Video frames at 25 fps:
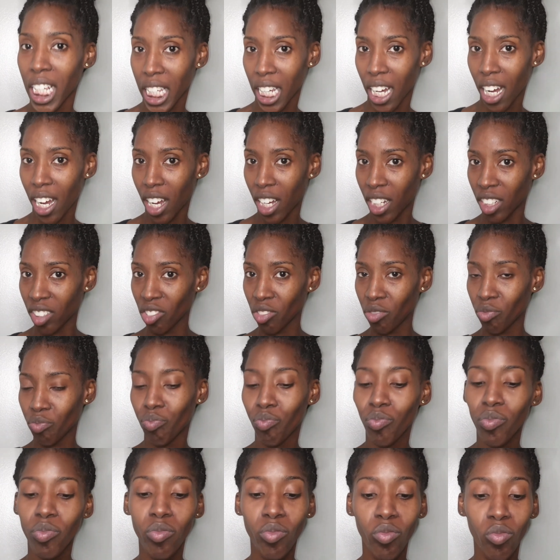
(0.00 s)
Y'all,
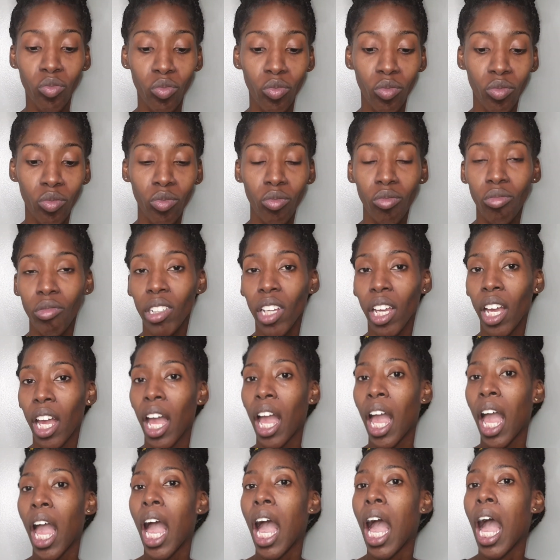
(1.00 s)

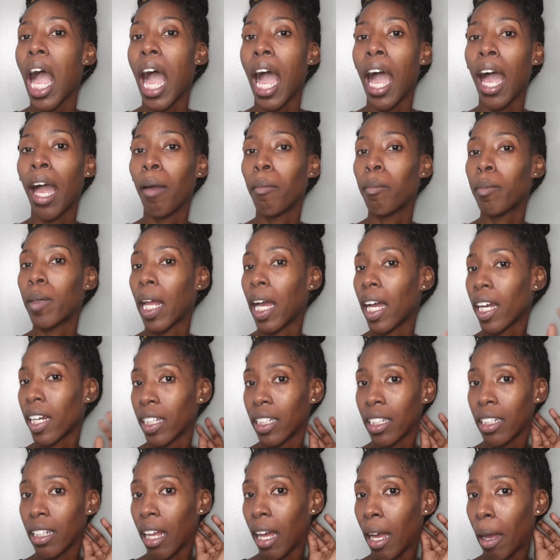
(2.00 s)
I'm
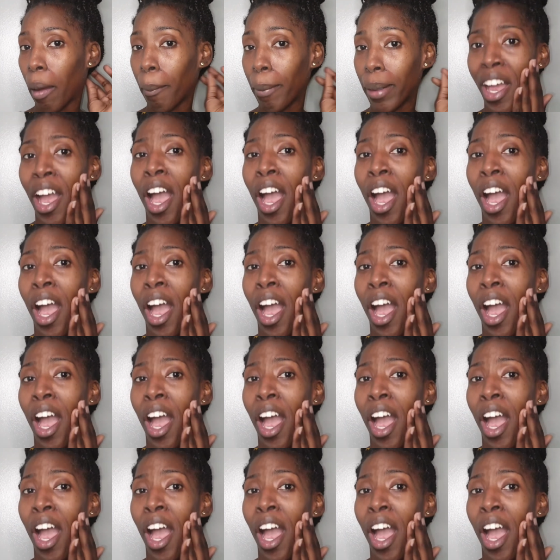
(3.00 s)
not gonna lie,